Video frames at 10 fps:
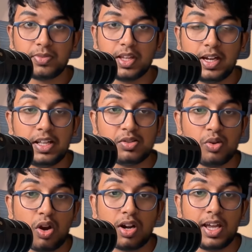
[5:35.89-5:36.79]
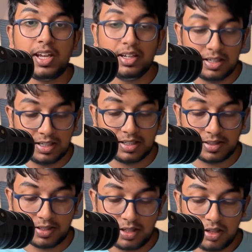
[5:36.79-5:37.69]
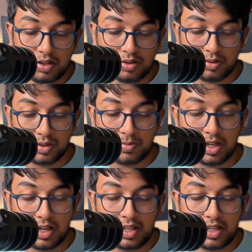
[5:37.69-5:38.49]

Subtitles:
It is not like Earth. So similarly,